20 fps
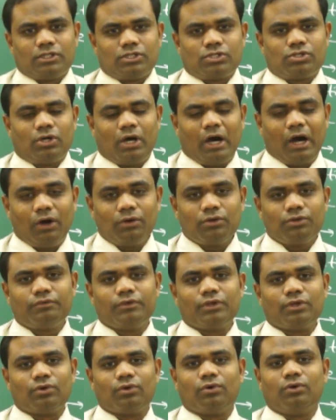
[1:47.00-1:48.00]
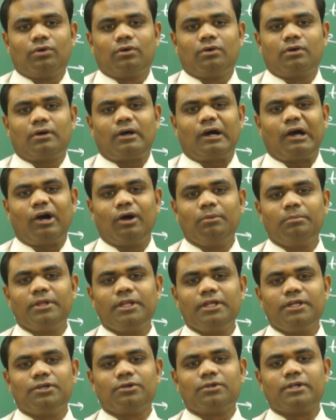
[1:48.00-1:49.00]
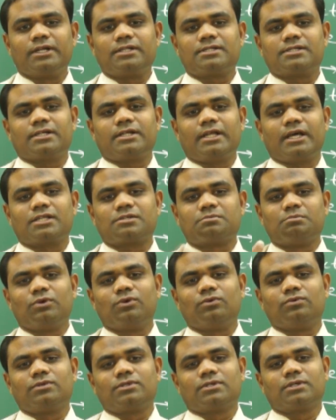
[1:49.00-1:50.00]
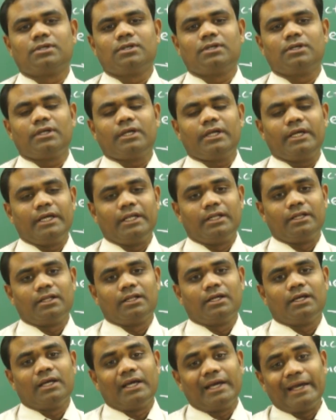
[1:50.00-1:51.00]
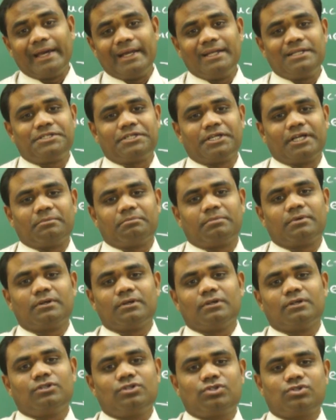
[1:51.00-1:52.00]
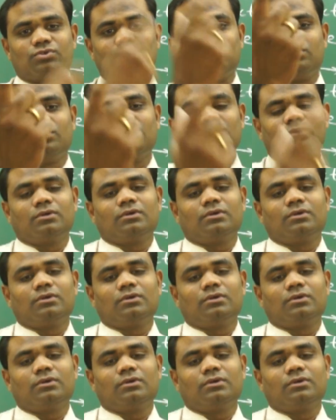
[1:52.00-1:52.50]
So how do we know how many units it has moved in L-shape to